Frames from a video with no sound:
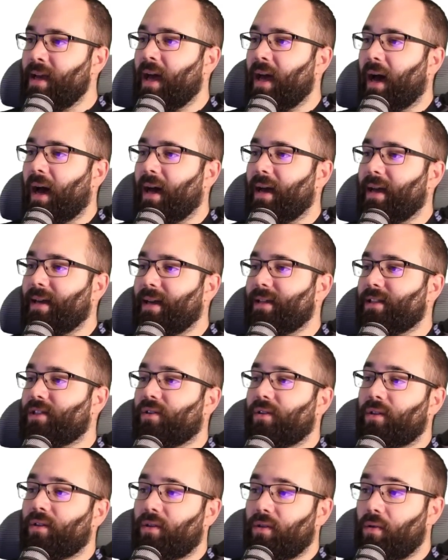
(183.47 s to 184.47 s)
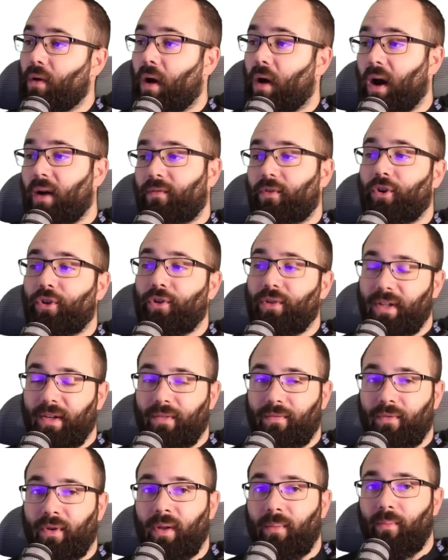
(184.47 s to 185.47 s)
uh, it's going to offer you
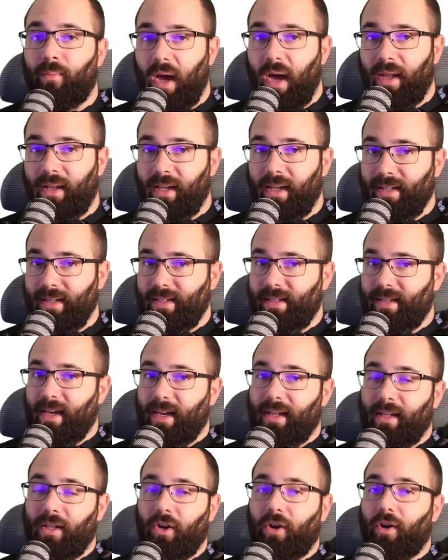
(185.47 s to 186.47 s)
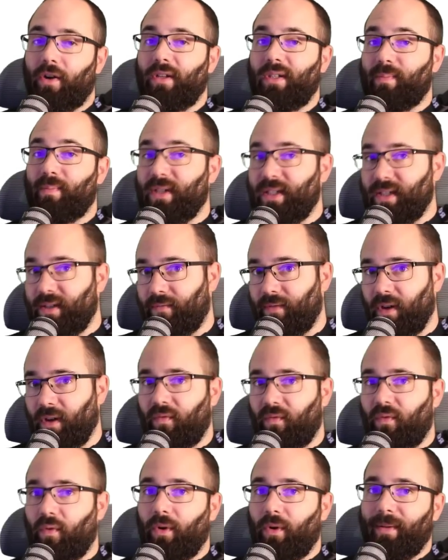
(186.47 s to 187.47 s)
different products that are specific
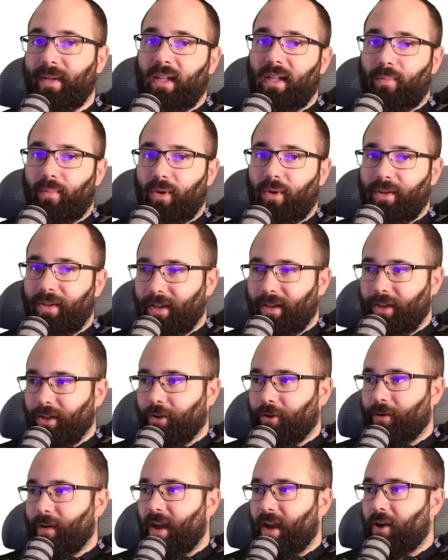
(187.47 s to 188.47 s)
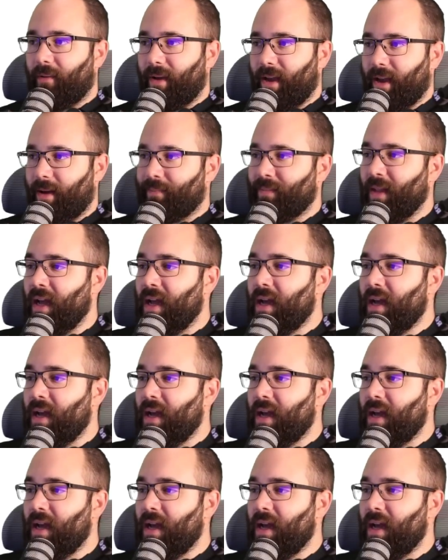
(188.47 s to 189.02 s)
for that particular area.